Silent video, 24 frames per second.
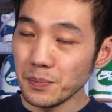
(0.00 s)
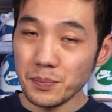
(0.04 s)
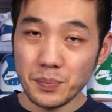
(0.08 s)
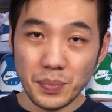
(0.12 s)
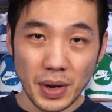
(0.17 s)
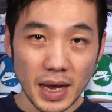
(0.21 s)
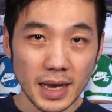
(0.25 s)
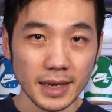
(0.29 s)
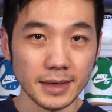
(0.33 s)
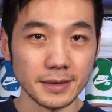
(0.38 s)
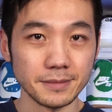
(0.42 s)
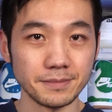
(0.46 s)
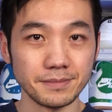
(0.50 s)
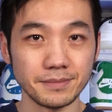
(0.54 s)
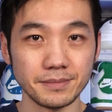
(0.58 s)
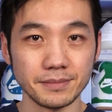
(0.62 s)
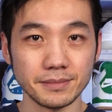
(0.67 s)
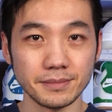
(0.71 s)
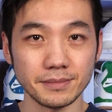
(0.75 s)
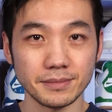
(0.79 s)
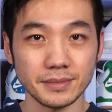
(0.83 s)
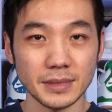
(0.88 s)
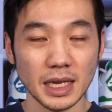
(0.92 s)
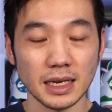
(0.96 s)
But
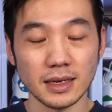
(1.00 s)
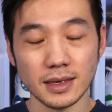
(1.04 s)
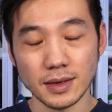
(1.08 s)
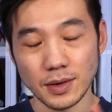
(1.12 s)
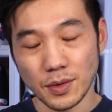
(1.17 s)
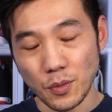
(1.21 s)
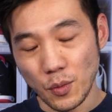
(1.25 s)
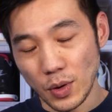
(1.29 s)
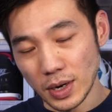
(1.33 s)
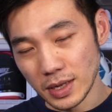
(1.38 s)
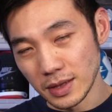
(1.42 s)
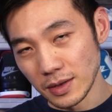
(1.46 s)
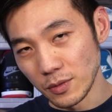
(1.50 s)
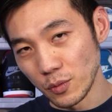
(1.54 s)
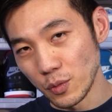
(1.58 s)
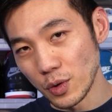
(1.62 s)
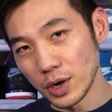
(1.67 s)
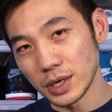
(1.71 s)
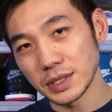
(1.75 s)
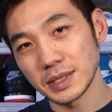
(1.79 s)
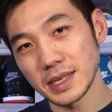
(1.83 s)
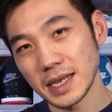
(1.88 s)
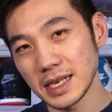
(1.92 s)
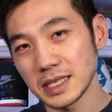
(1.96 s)
one of the
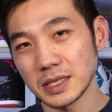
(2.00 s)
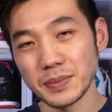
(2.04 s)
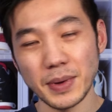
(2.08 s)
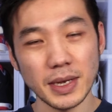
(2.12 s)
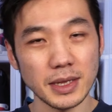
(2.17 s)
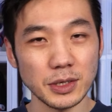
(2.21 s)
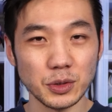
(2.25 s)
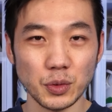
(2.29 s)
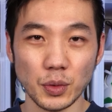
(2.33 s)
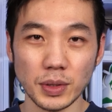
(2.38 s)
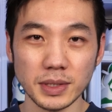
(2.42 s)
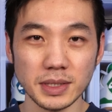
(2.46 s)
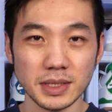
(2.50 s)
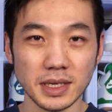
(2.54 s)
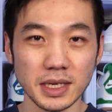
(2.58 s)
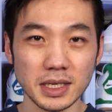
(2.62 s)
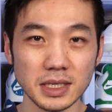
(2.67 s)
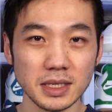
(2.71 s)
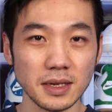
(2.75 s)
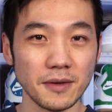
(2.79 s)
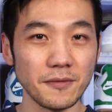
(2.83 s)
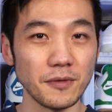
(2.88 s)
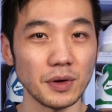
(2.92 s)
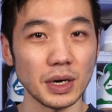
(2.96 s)
worst things about the Jordan
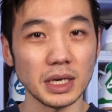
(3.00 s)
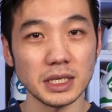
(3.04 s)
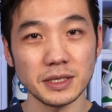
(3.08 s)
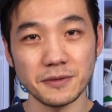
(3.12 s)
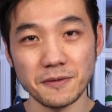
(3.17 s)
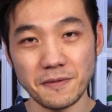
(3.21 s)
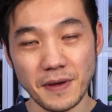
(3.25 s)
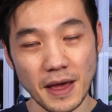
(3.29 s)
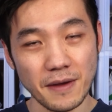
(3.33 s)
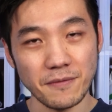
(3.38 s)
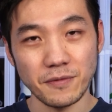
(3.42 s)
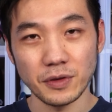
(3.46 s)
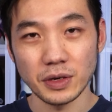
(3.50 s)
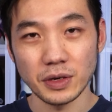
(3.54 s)
6 for us fat